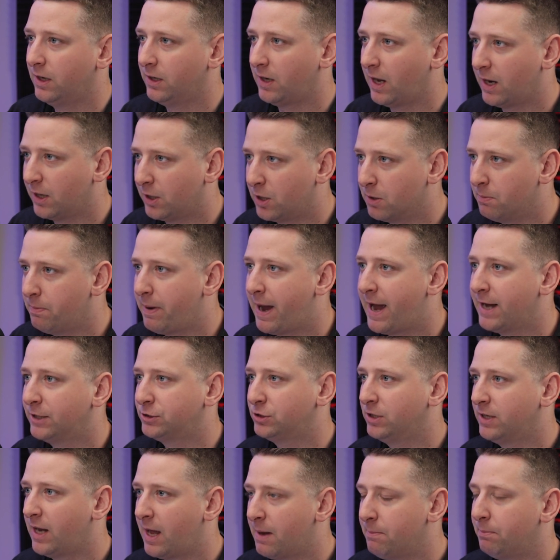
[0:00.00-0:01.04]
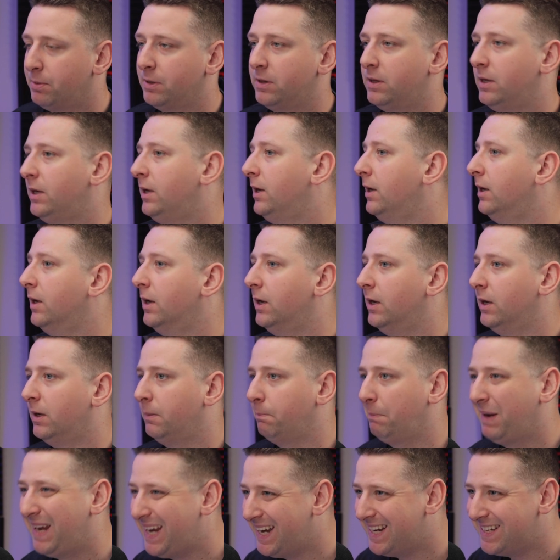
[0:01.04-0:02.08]
and compassion, empathy,
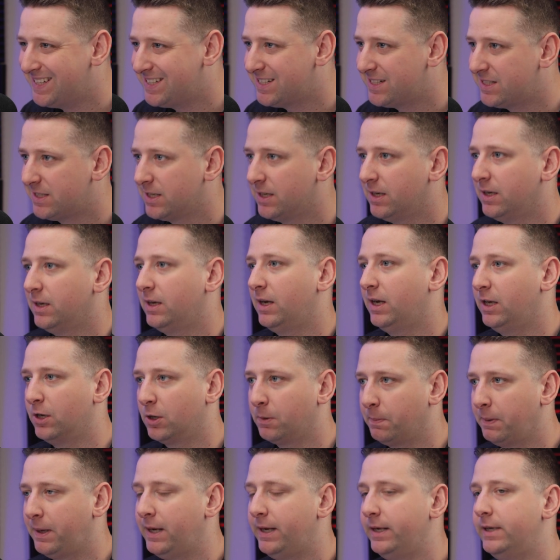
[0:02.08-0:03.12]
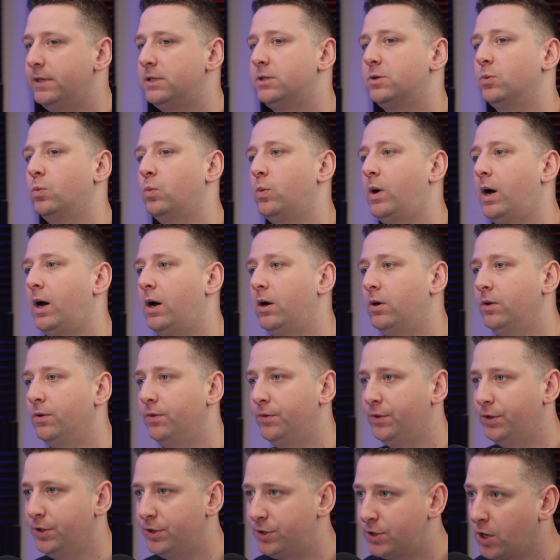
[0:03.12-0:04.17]
peace. Inner peace, mm-hmm.
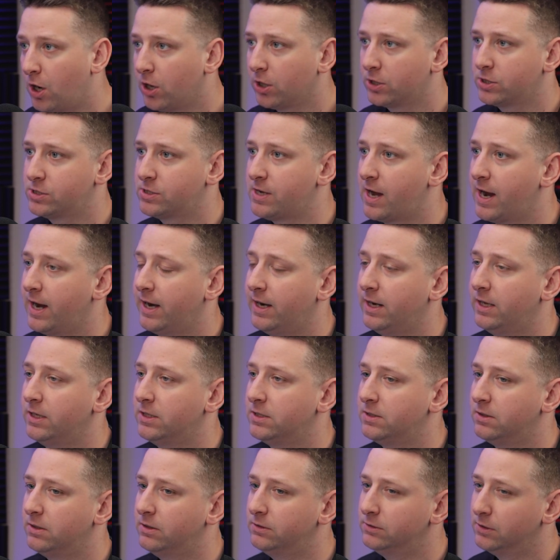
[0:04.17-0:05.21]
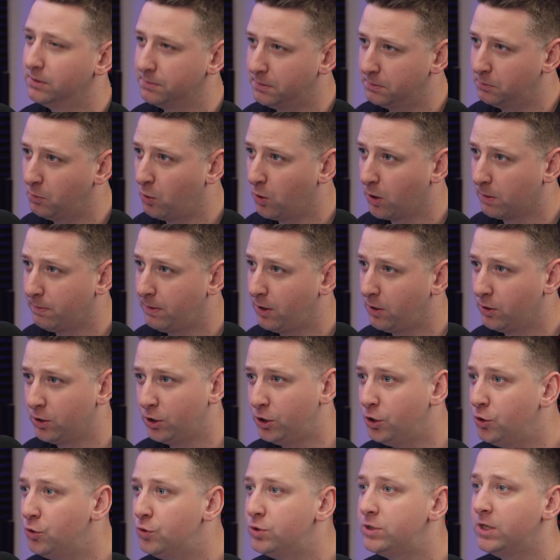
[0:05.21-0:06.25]
while the dark side is a little bit more about
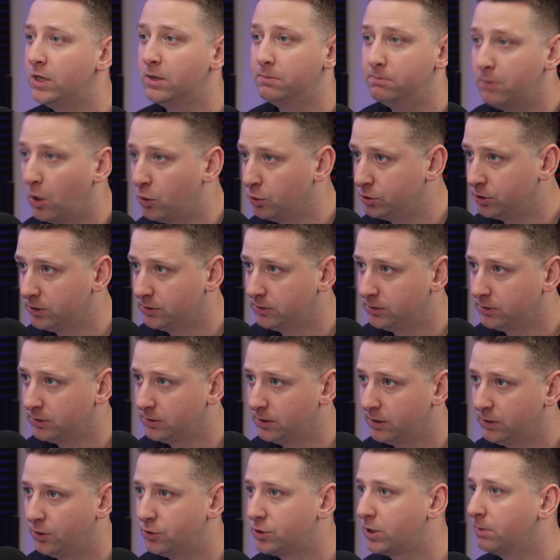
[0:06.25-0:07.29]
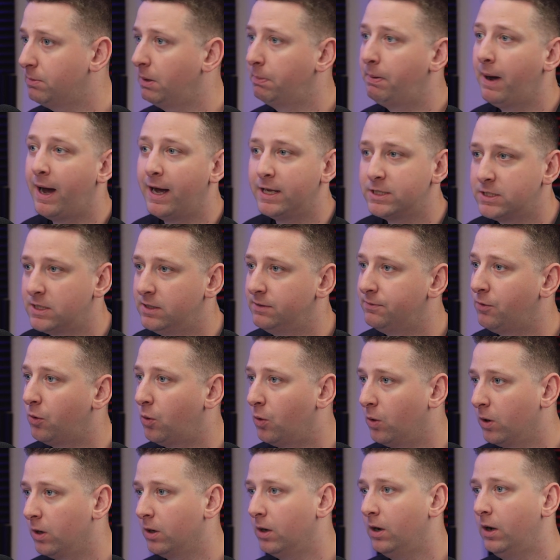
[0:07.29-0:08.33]
using emotions. And those can be positive
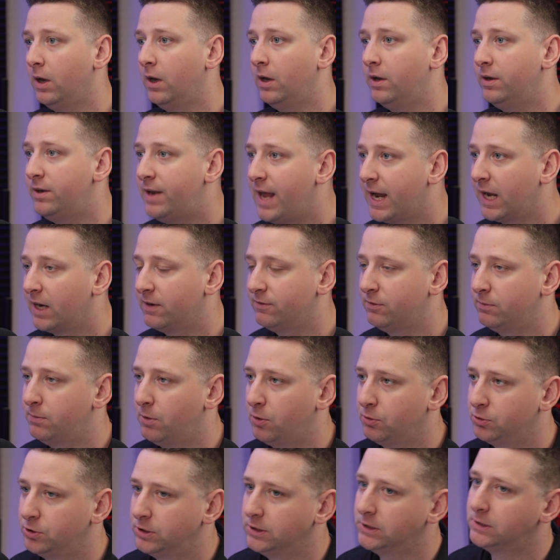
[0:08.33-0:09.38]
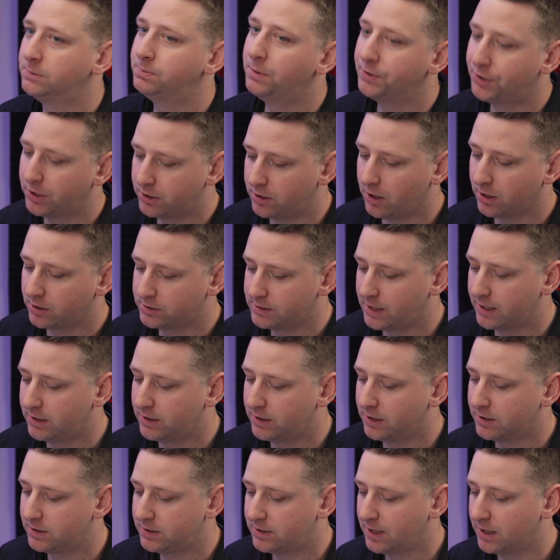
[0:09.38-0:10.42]
or negative emotions, but the dark side
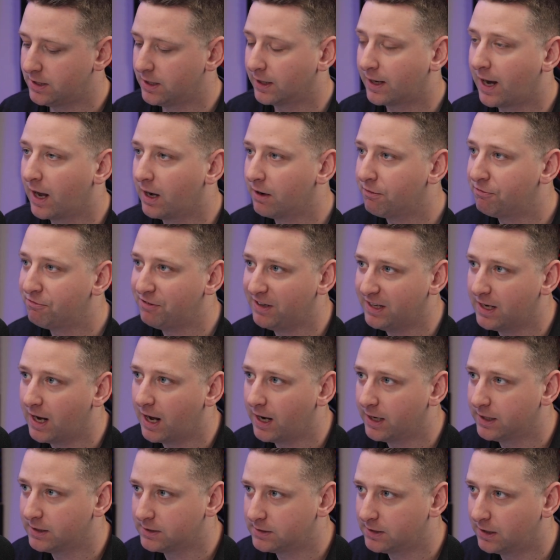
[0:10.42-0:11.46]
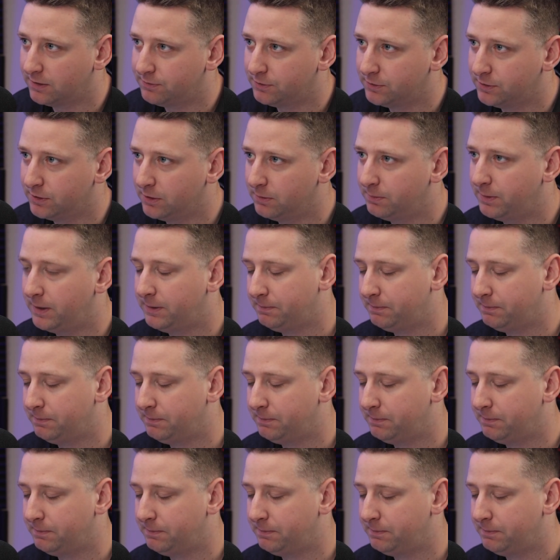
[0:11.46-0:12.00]
does tend to kind of feed on itself a little